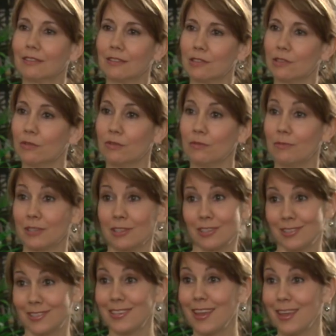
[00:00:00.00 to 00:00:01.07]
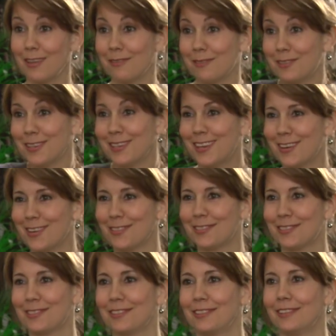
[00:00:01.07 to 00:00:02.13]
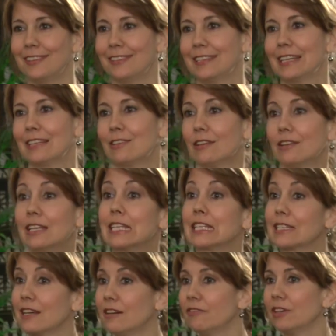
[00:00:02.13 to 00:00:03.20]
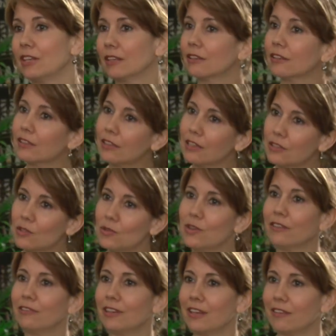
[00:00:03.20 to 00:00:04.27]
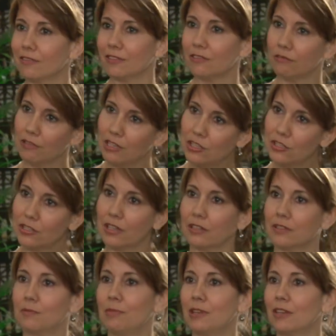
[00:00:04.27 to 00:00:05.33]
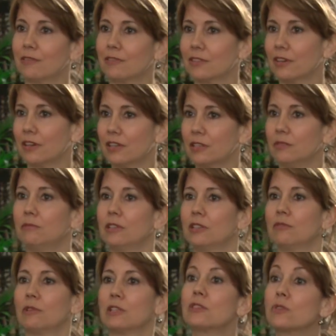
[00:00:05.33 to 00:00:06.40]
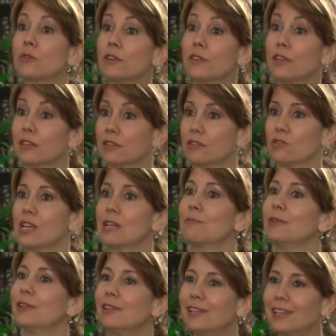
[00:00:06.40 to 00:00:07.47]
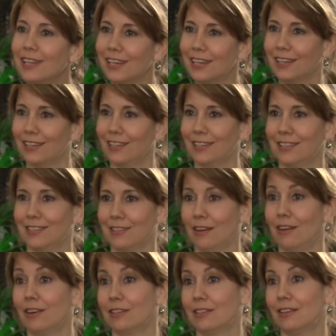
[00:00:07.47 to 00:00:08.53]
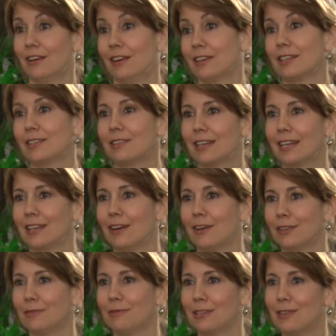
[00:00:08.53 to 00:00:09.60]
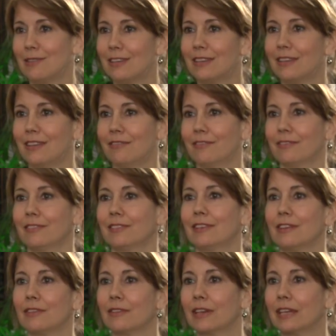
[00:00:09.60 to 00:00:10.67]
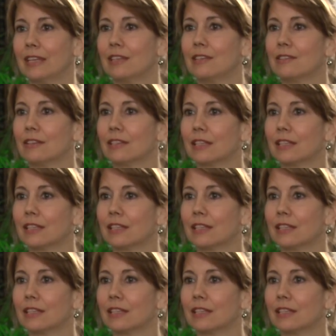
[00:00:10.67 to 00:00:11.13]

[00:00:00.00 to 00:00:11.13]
so much saved, you know, through that early discovery that you never even reached that peak of stardom. When once you're in that treadmill, it's harder to get out, but you didn't even, you know, get into it